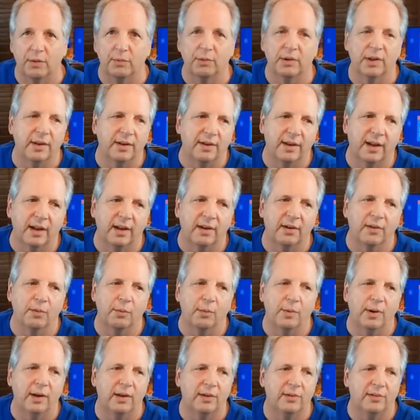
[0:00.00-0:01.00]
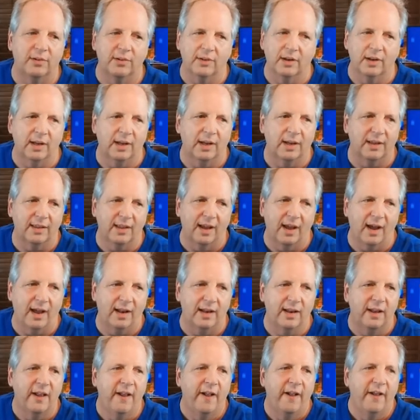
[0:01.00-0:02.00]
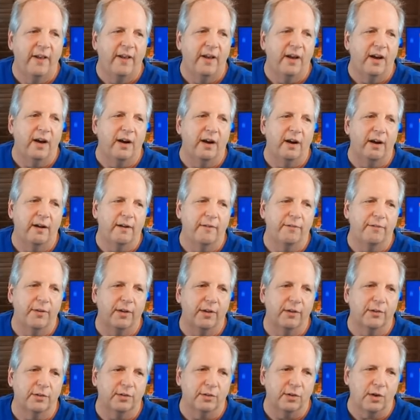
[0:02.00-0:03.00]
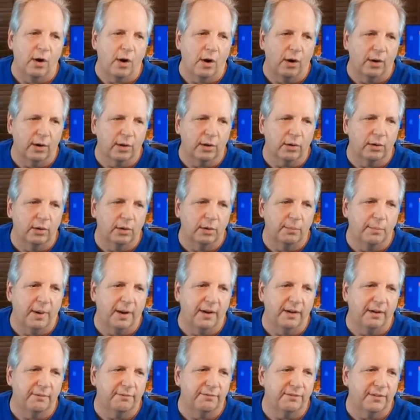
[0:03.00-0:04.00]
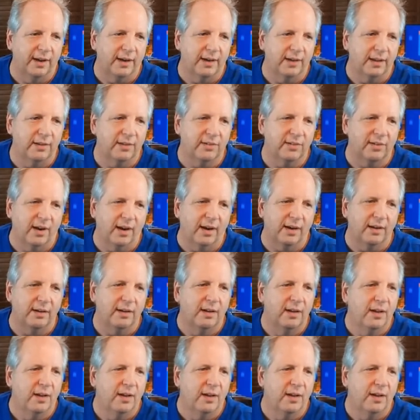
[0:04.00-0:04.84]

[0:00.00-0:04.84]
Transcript: really dig into the weeds, you can get that. There's an article by Flight Insight,